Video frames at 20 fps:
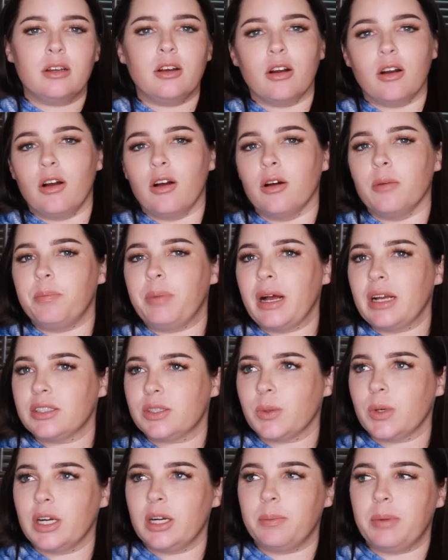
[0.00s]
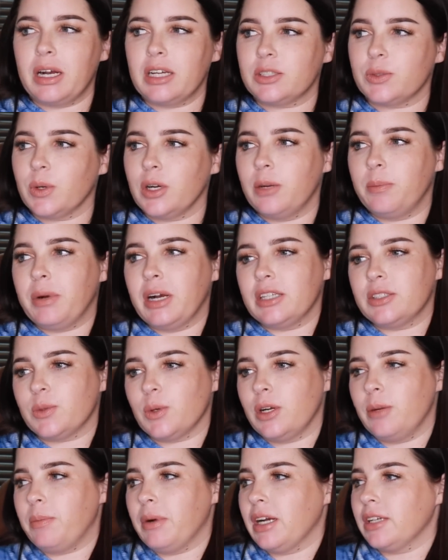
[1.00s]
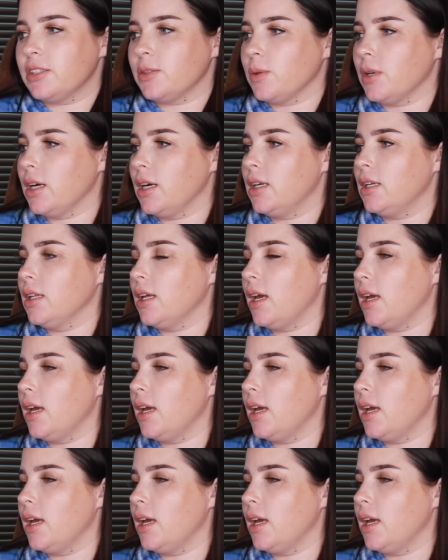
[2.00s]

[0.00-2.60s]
Girl, buzzword, buzzword, buzzword, buzzword.